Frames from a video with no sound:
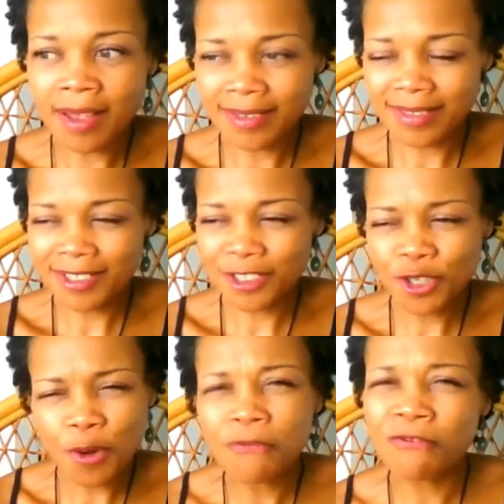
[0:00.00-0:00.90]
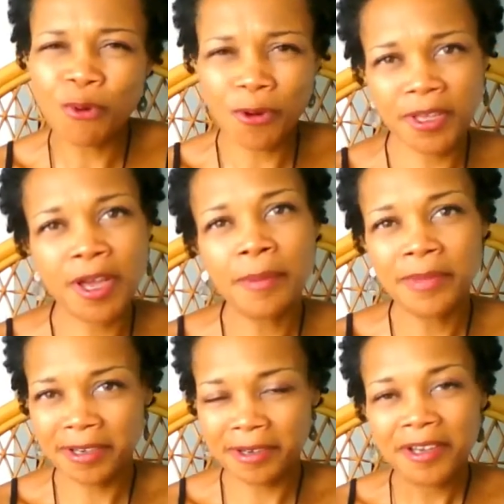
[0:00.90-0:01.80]
Come to the group,
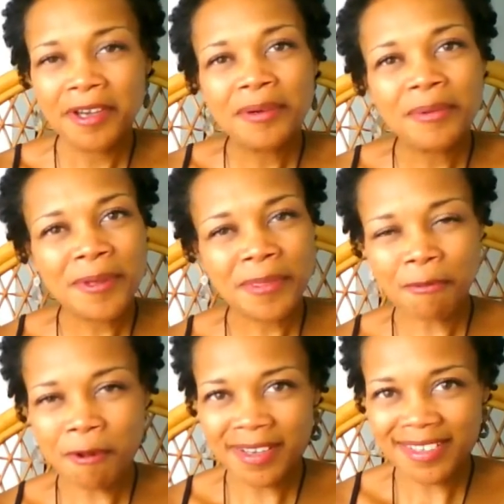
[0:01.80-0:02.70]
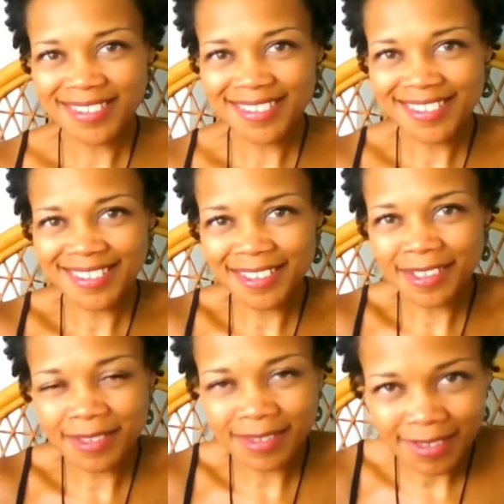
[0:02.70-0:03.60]
respond to the
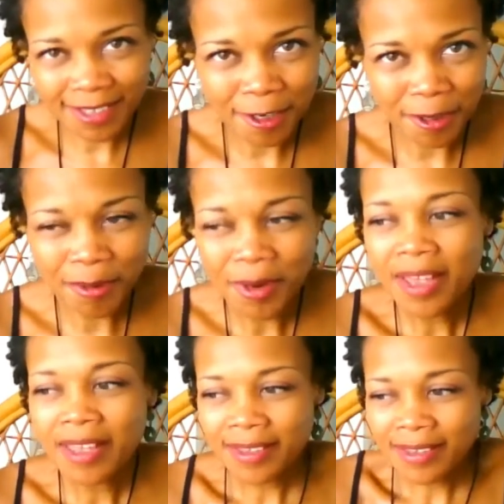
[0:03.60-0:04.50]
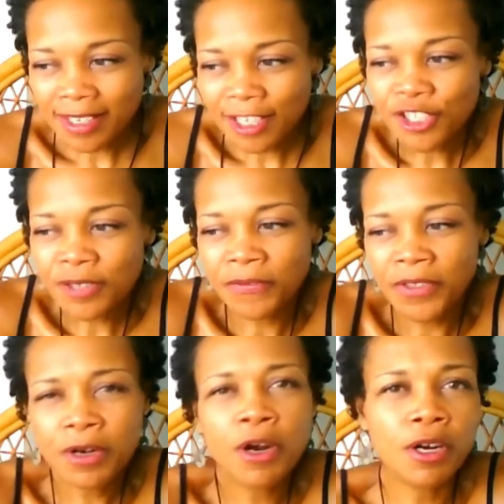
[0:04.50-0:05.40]
prompt that I'll provide. I'll provide a prompt
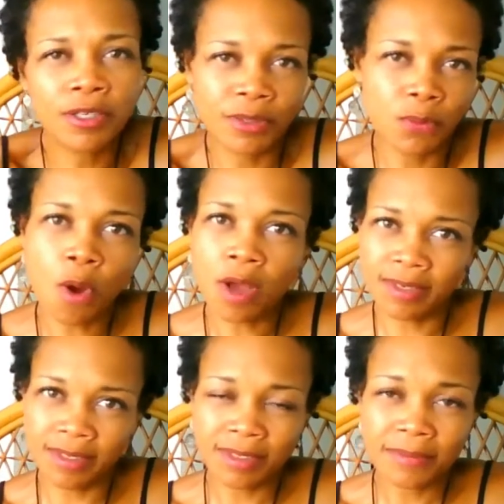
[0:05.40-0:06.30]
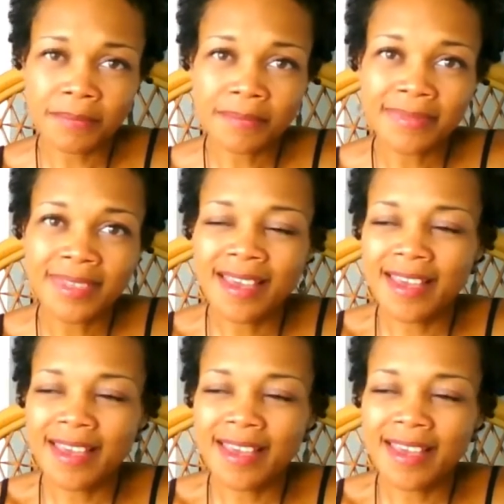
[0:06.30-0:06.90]
every day, and